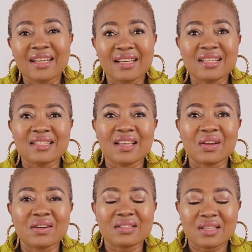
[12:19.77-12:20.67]
It's in
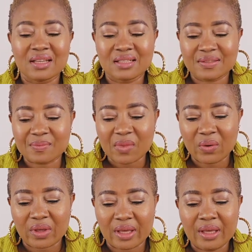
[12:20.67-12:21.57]
God's hands.
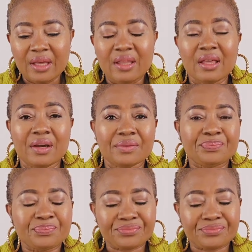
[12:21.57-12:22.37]
Okay, now